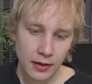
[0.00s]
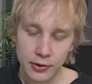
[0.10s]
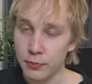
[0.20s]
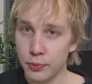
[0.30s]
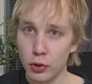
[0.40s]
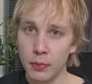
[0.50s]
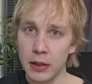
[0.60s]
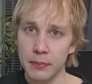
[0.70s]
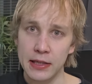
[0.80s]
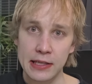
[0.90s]
your
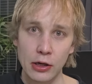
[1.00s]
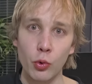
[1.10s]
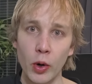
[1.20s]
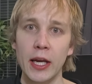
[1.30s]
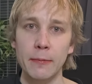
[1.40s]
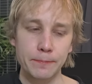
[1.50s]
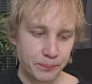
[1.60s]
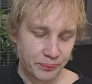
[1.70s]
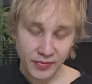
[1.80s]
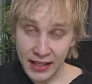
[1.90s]
problem is away.
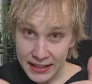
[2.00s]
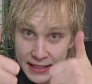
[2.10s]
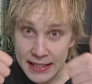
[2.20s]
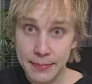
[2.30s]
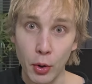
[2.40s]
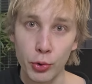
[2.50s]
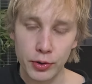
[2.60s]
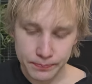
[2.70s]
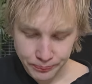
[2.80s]
Easy mode.